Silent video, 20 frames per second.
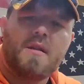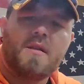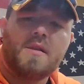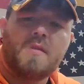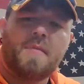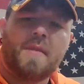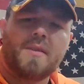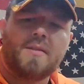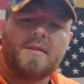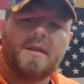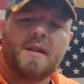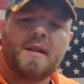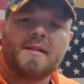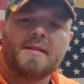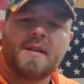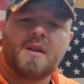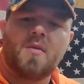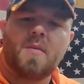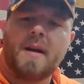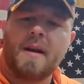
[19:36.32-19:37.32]
Let's make sure that
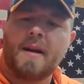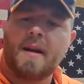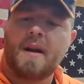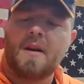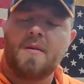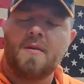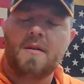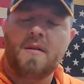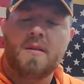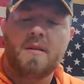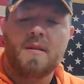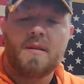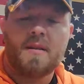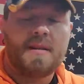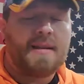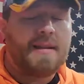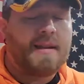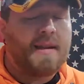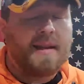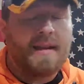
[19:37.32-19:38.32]
doesn't go back out.
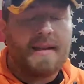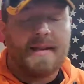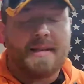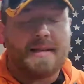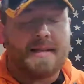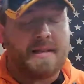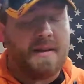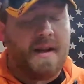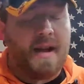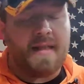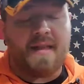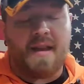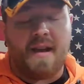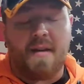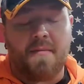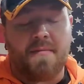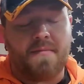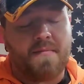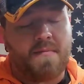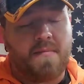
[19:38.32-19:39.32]
Still got
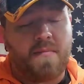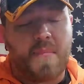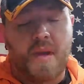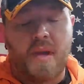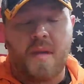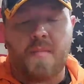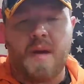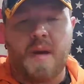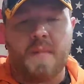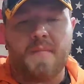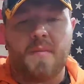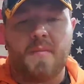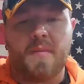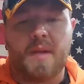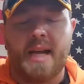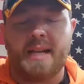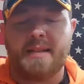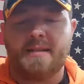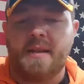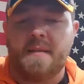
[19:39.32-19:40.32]
that big pepper
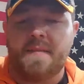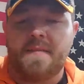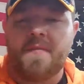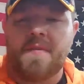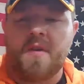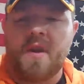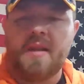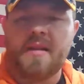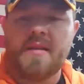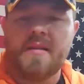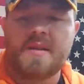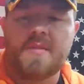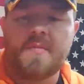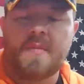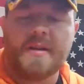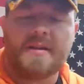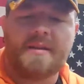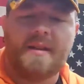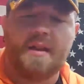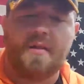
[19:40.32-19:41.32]
blast up front,
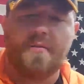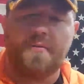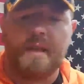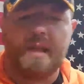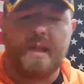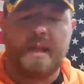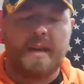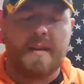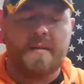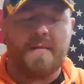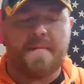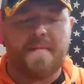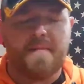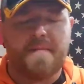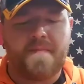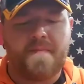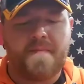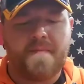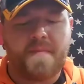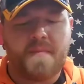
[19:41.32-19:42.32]
especially on the relight.
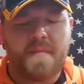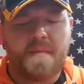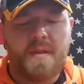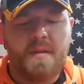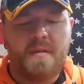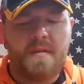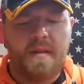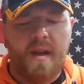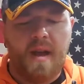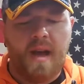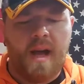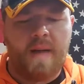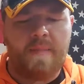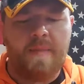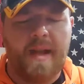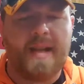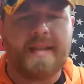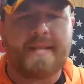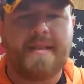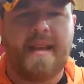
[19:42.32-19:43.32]

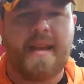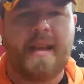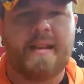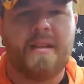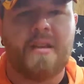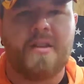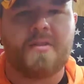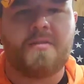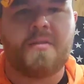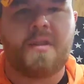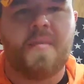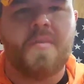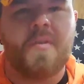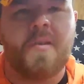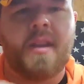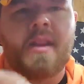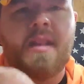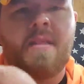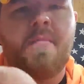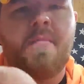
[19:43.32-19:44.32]
Like I said, I had a little trouble getting the